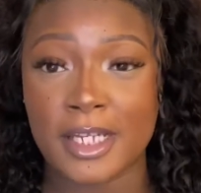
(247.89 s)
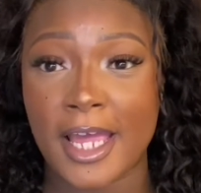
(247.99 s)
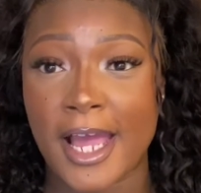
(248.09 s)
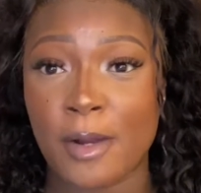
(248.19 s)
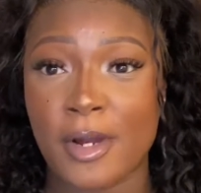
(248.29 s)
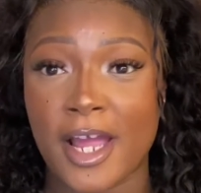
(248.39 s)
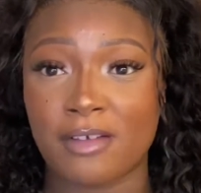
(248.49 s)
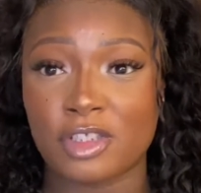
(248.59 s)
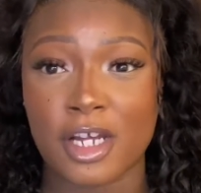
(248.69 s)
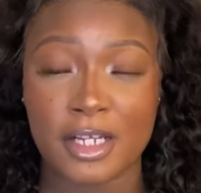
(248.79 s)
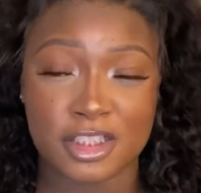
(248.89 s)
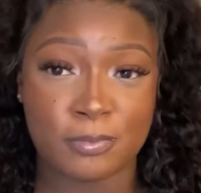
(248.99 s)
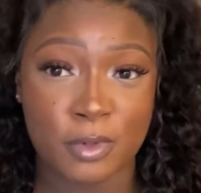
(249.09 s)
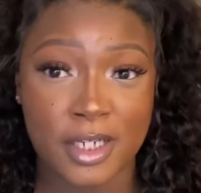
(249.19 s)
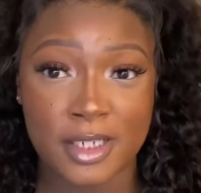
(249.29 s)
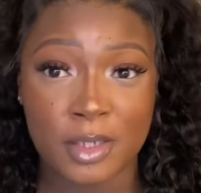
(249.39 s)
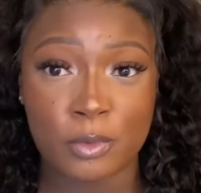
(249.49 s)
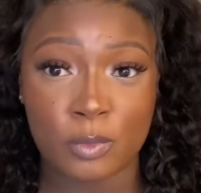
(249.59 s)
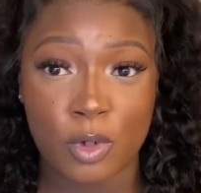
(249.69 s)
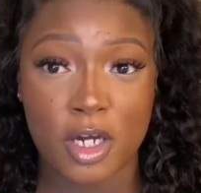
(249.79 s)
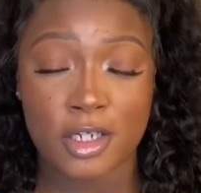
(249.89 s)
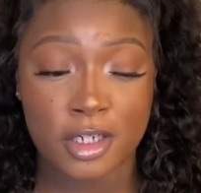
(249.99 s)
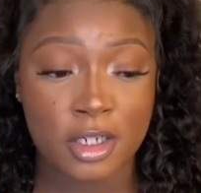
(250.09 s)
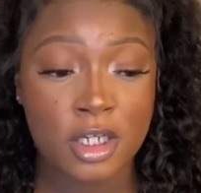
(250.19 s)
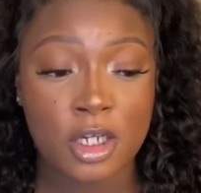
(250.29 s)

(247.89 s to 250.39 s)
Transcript: an hour after I sprayed it with water,